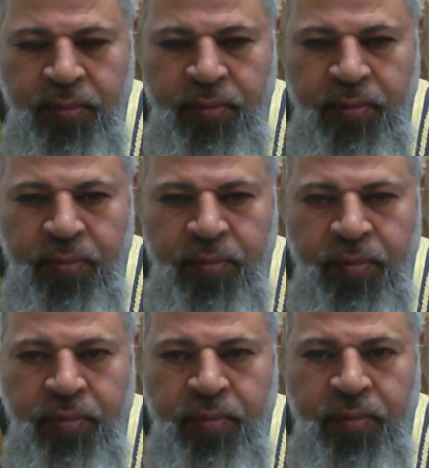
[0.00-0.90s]

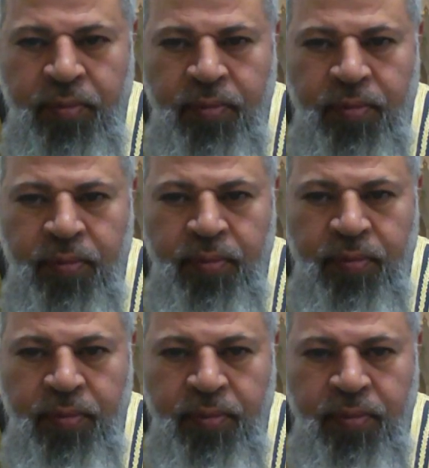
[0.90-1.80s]

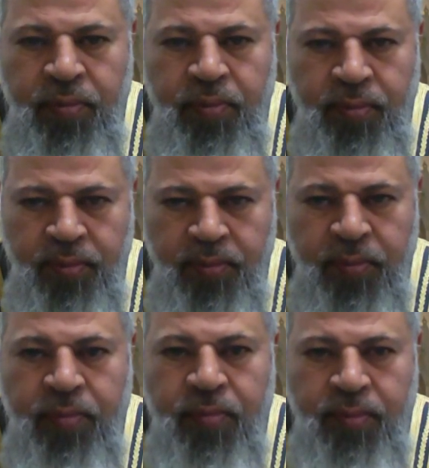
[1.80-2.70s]

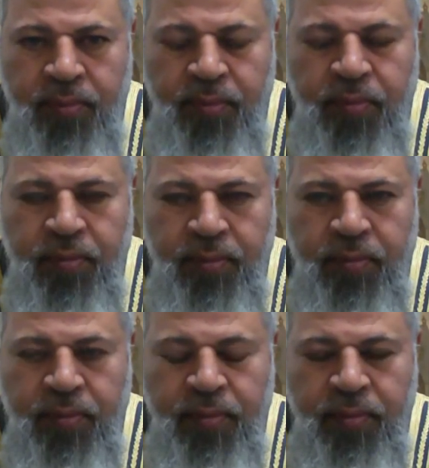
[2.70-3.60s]

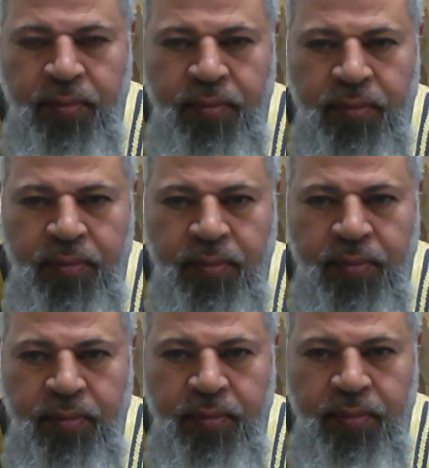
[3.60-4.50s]

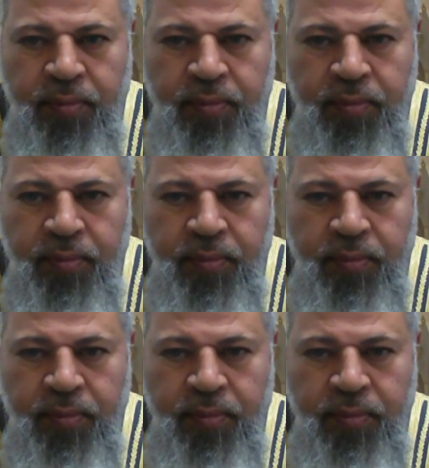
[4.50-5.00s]
[no speech]